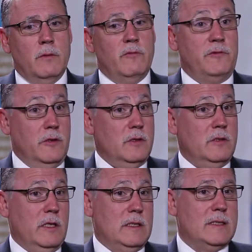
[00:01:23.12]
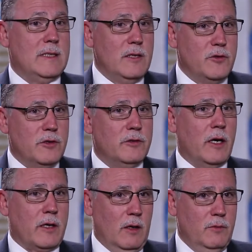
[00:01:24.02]
First, it's centered
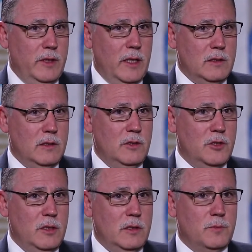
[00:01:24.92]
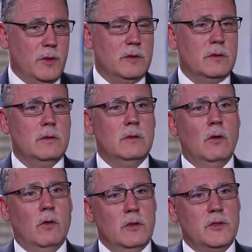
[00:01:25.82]
around the SDGs, but
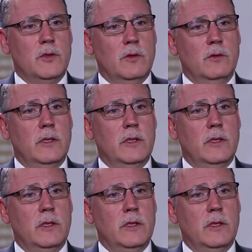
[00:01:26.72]
also